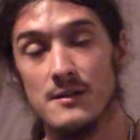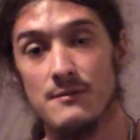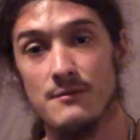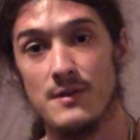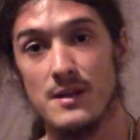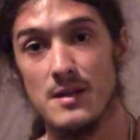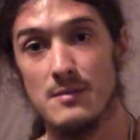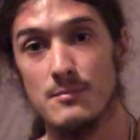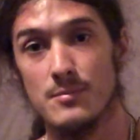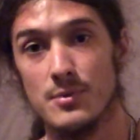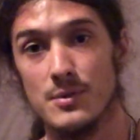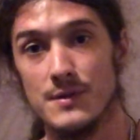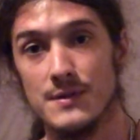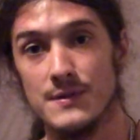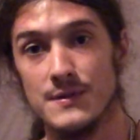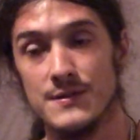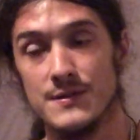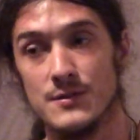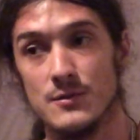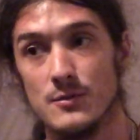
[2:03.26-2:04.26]
of the input,
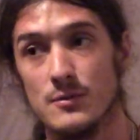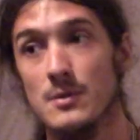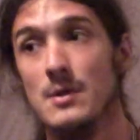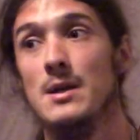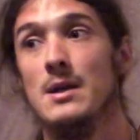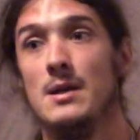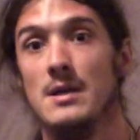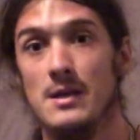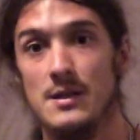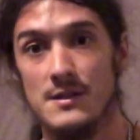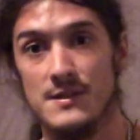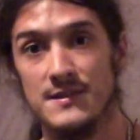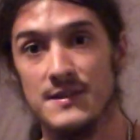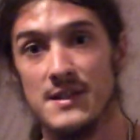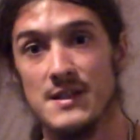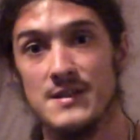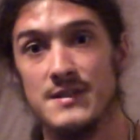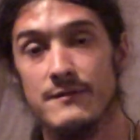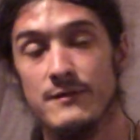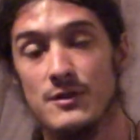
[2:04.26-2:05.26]
so in this
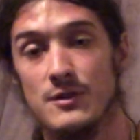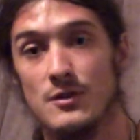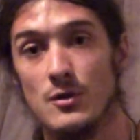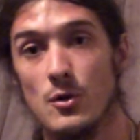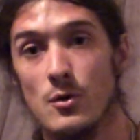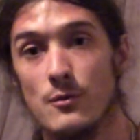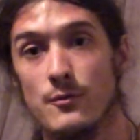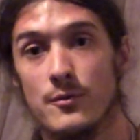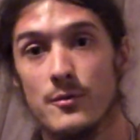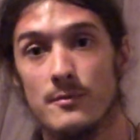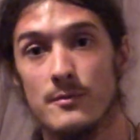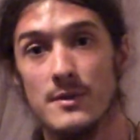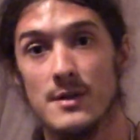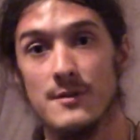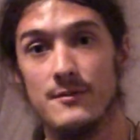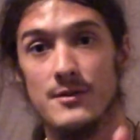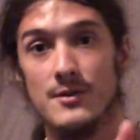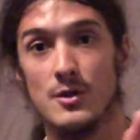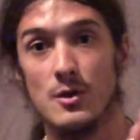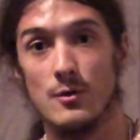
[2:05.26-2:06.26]
case if
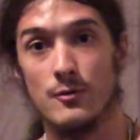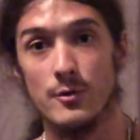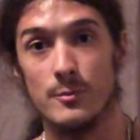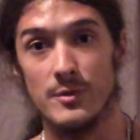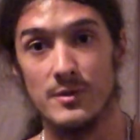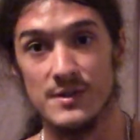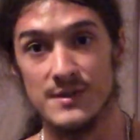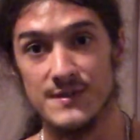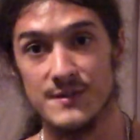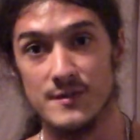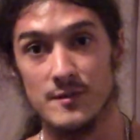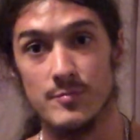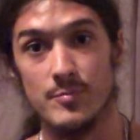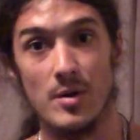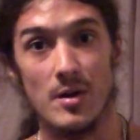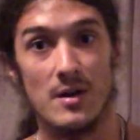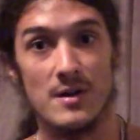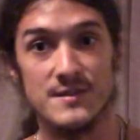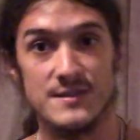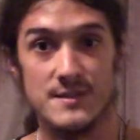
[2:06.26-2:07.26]
you go from a list of
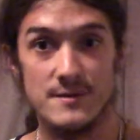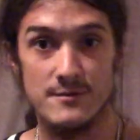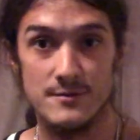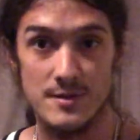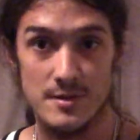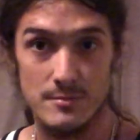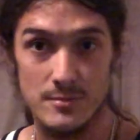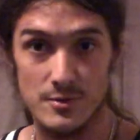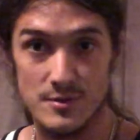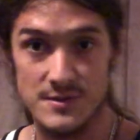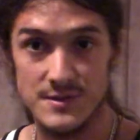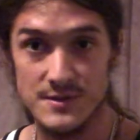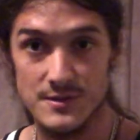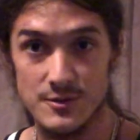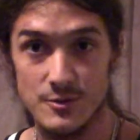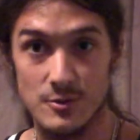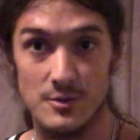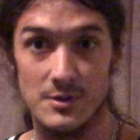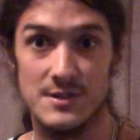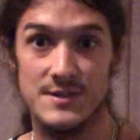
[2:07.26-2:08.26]
positive numbers
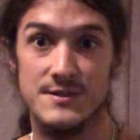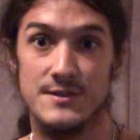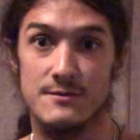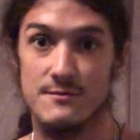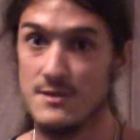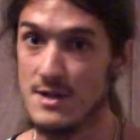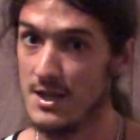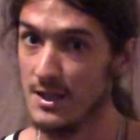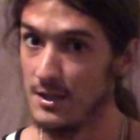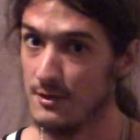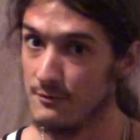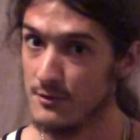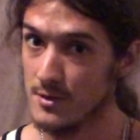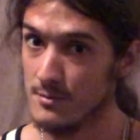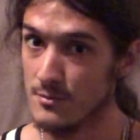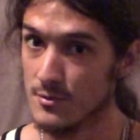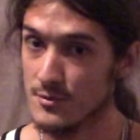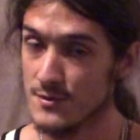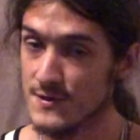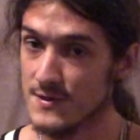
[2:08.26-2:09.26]
to a list of negative
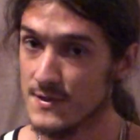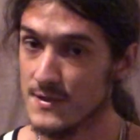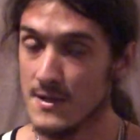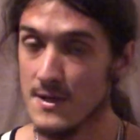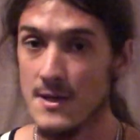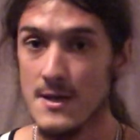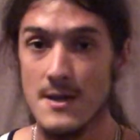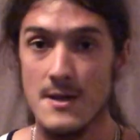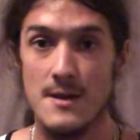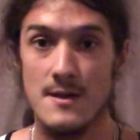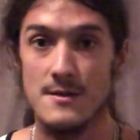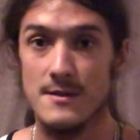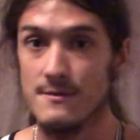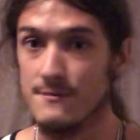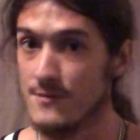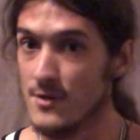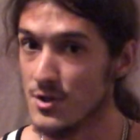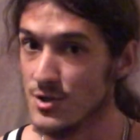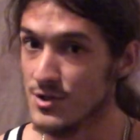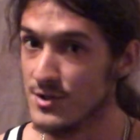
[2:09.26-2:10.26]
numbers, the
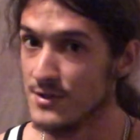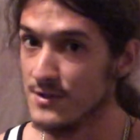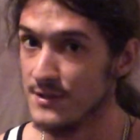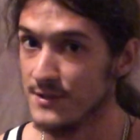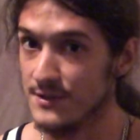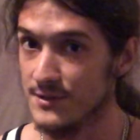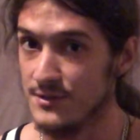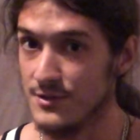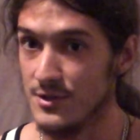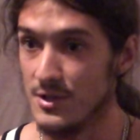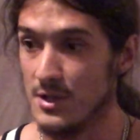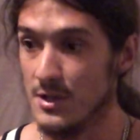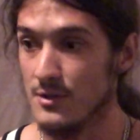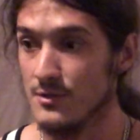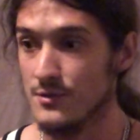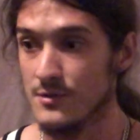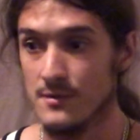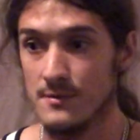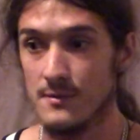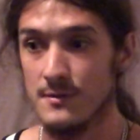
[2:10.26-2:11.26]
function doesn't
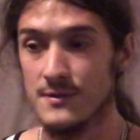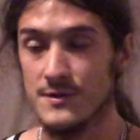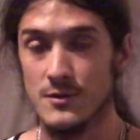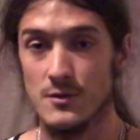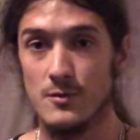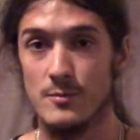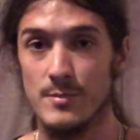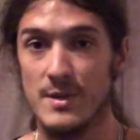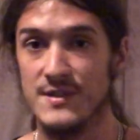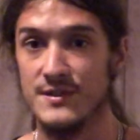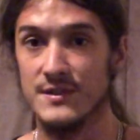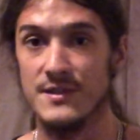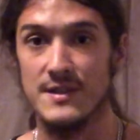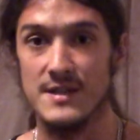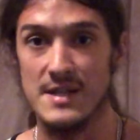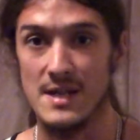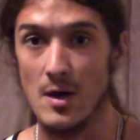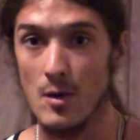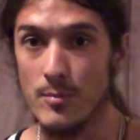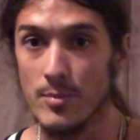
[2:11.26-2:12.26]
change. So basically
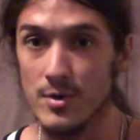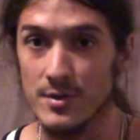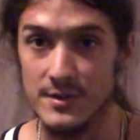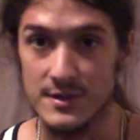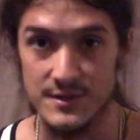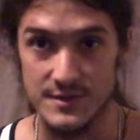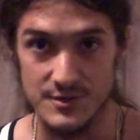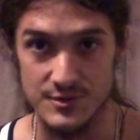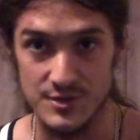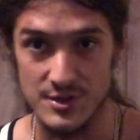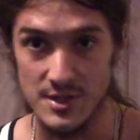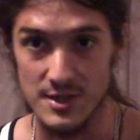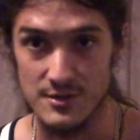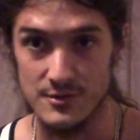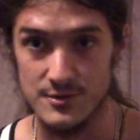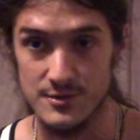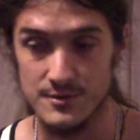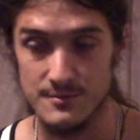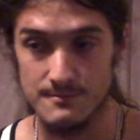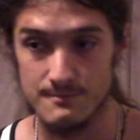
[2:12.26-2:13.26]
the output doesn't
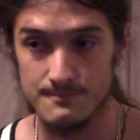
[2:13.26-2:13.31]
change.